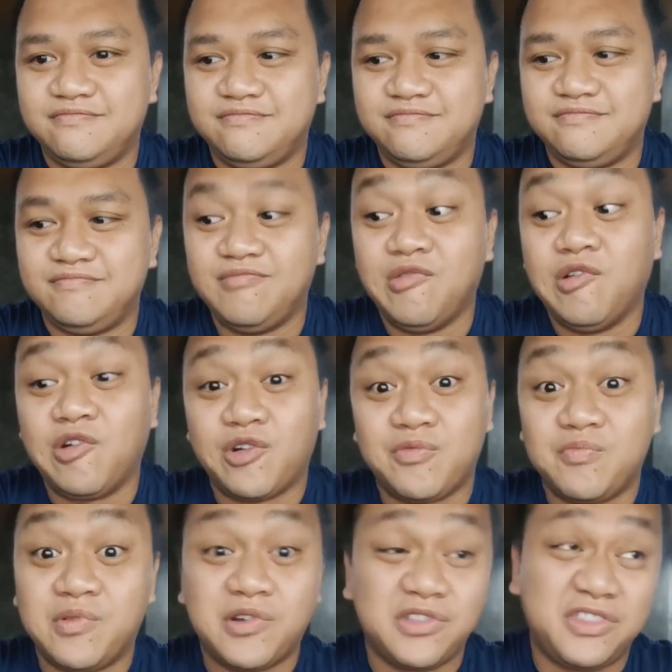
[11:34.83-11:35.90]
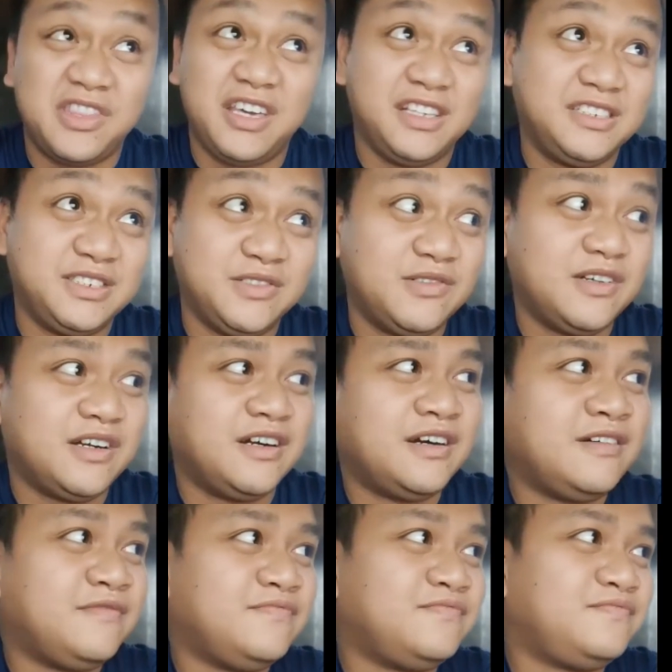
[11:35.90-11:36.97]
more birthdays to
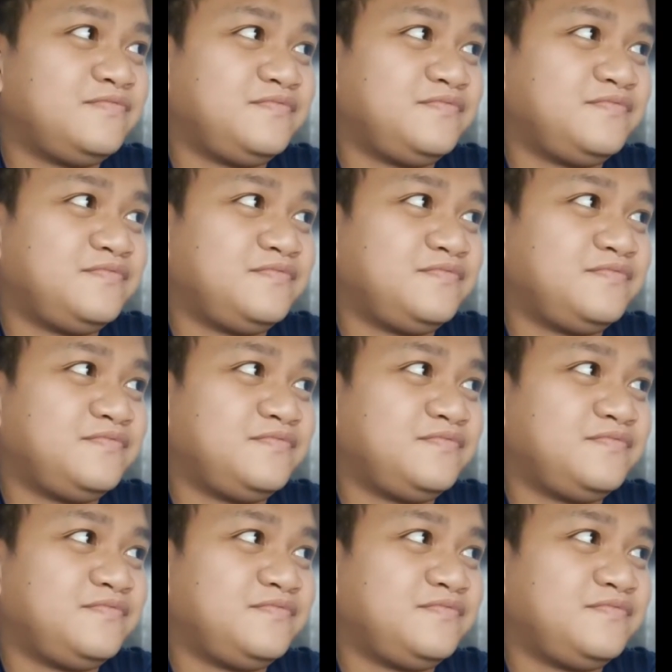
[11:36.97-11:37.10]
come.